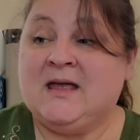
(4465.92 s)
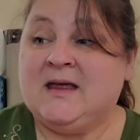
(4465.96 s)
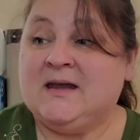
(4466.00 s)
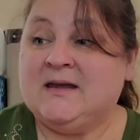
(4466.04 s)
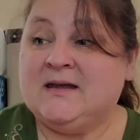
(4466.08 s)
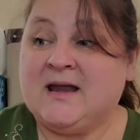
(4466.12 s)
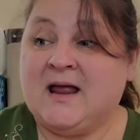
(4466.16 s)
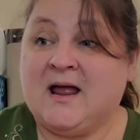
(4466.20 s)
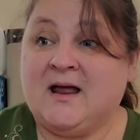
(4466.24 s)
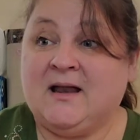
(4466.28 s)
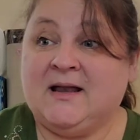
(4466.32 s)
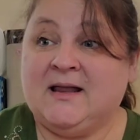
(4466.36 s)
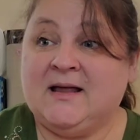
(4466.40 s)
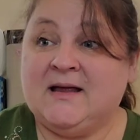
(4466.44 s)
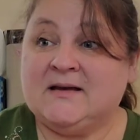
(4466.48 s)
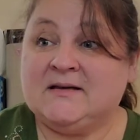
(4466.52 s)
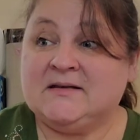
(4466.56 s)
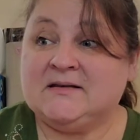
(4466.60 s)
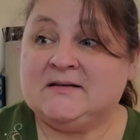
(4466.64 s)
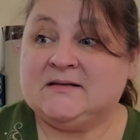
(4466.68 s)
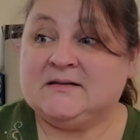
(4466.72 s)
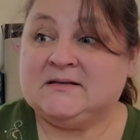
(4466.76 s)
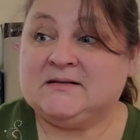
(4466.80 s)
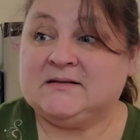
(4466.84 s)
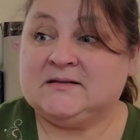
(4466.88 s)
now
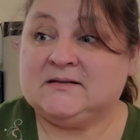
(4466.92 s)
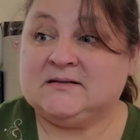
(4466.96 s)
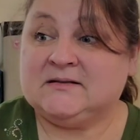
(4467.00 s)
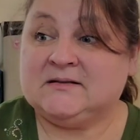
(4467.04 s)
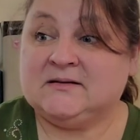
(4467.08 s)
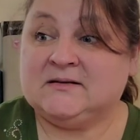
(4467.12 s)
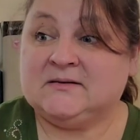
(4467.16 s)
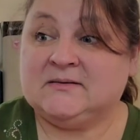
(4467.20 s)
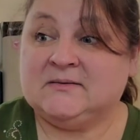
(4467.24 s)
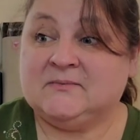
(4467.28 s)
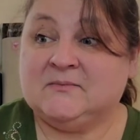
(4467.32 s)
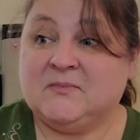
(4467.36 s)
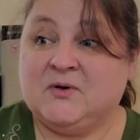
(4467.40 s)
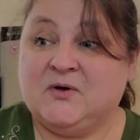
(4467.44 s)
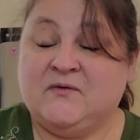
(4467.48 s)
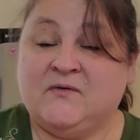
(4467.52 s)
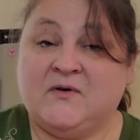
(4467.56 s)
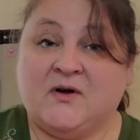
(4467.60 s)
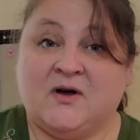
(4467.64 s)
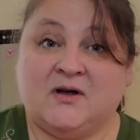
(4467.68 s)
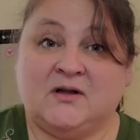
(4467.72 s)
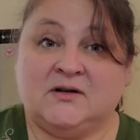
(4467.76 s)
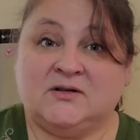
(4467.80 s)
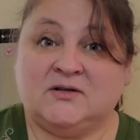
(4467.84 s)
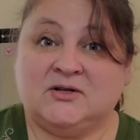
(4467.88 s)
let's move
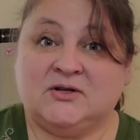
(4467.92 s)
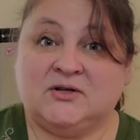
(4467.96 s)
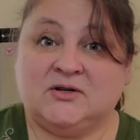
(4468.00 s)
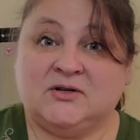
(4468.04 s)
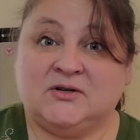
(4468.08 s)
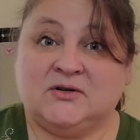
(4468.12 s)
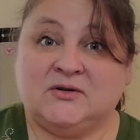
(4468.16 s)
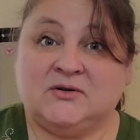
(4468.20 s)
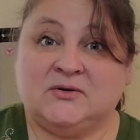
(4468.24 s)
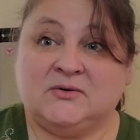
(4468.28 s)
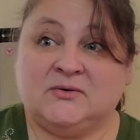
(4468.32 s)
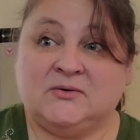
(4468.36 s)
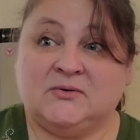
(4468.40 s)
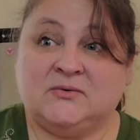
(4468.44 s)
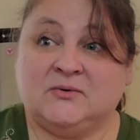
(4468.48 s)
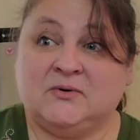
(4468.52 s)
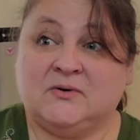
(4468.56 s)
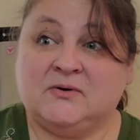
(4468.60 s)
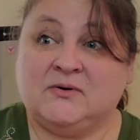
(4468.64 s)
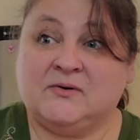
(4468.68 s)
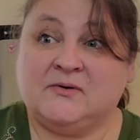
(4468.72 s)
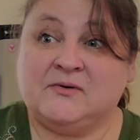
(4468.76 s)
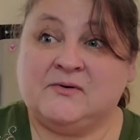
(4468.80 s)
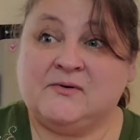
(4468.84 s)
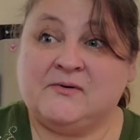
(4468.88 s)
on to
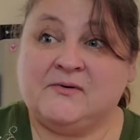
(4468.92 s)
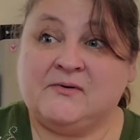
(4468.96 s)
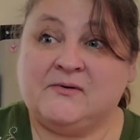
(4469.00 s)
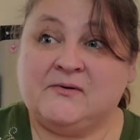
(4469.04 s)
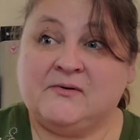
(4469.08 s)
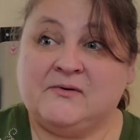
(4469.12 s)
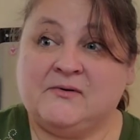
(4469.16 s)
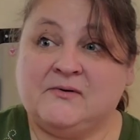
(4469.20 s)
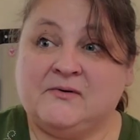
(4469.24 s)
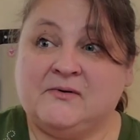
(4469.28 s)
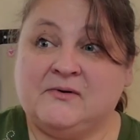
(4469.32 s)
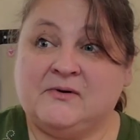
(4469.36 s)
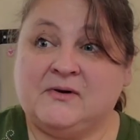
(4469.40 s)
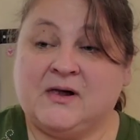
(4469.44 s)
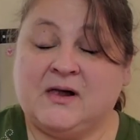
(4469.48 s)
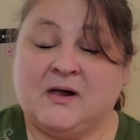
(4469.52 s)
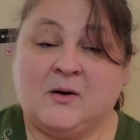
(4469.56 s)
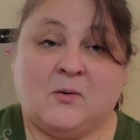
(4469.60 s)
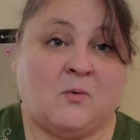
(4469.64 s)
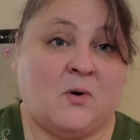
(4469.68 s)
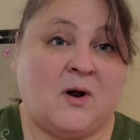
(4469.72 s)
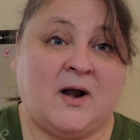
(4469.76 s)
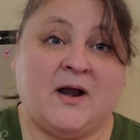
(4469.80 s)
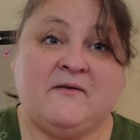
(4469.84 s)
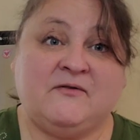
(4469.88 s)

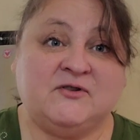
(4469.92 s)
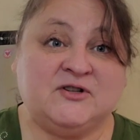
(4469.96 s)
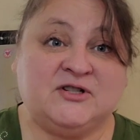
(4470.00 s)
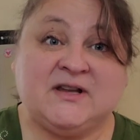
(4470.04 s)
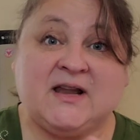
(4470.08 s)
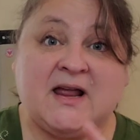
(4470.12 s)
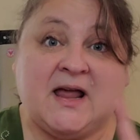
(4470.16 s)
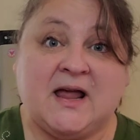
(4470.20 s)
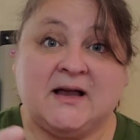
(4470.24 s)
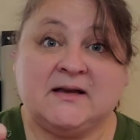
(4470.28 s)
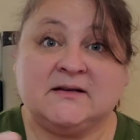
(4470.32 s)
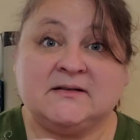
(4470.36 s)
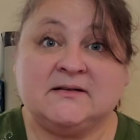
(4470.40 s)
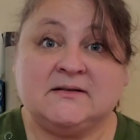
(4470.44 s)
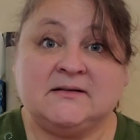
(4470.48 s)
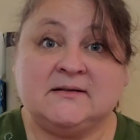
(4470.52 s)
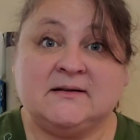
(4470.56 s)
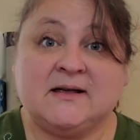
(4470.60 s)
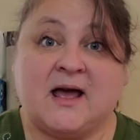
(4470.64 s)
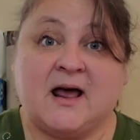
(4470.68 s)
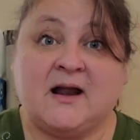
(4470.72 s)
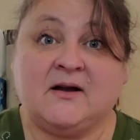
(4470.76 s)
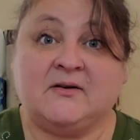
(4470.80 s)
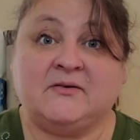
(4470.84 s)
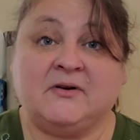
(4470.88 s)
whatever's next.
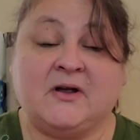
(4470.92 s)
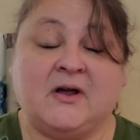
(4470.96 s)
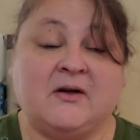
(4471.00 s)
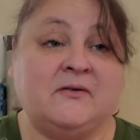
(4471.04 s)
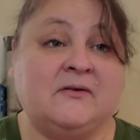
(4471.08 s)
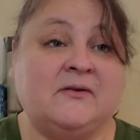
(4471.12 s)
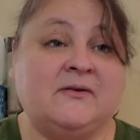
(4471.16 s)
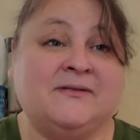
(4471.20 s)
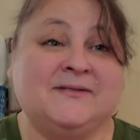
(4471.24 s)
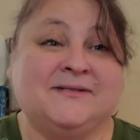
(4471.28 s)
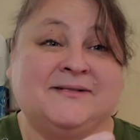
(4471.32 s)
I don't know.